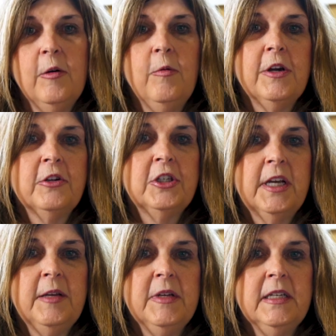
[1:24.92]
We are
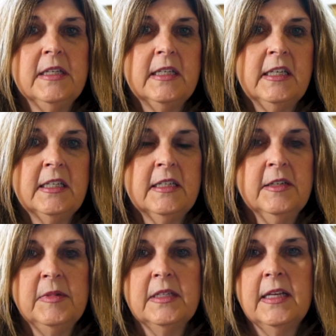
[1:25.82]
shaping
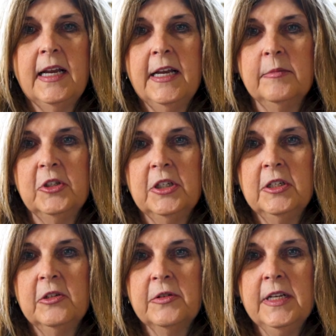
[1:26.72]
systems that help
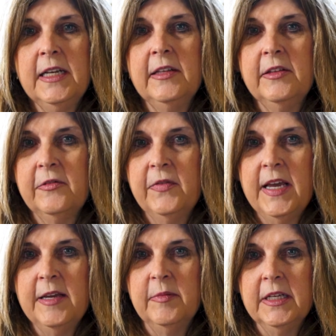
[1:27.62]
children and their
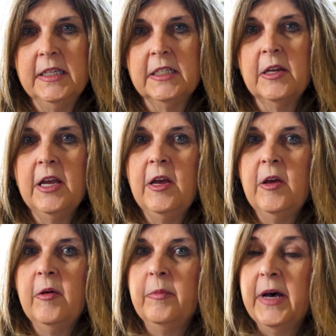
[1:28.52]
families
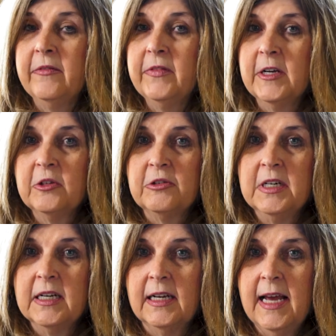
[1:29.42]
by
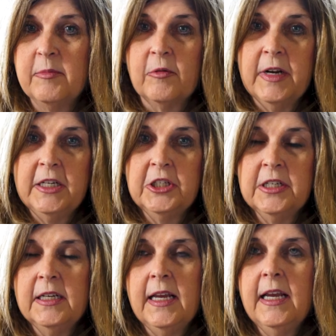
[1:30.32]
fostering
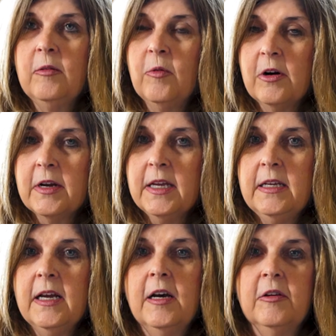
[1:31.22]
collaboration and
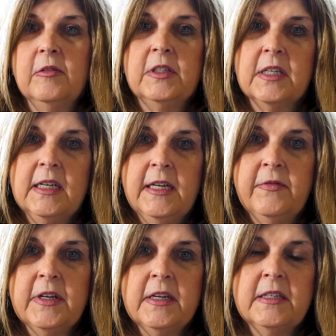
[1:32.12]
working on
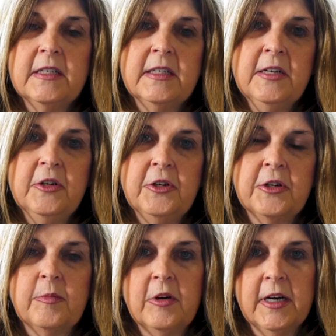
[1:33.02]
significant
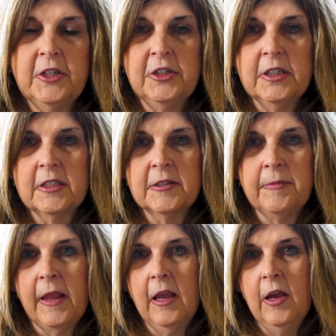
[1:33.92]
signature projects,